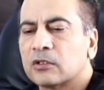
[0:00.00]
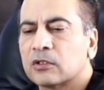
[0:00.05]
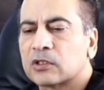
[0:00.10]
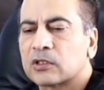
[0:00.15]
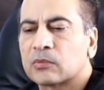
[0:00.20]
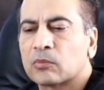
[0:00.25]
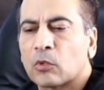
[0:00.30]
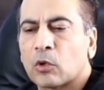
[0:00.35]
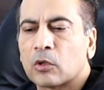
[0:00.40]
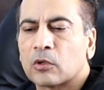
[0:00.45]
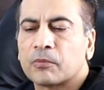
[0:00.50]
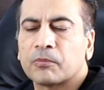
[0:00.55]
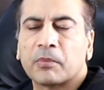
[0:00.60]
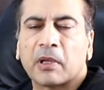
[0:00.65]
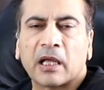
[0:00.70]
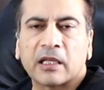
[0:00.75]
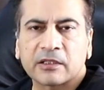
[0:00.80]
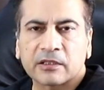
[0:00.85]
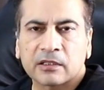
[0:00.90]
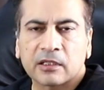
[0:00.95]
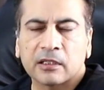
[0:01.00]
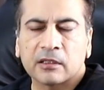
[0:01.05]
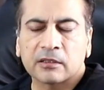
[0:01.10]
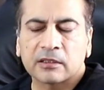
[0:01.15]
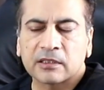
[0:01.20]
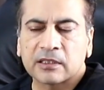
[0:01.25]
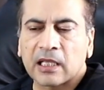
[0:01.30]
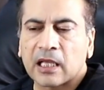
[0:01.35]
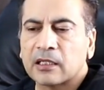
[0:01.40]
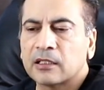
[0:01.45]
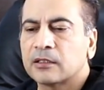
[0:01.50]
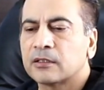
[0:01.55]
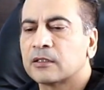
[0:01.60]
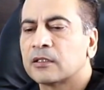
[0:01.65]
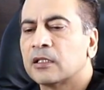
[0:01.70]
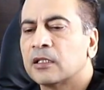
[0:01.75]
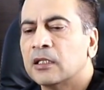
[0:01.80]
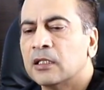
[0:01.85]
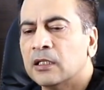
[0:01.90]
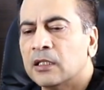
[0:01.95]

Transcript: a small pasta, salad,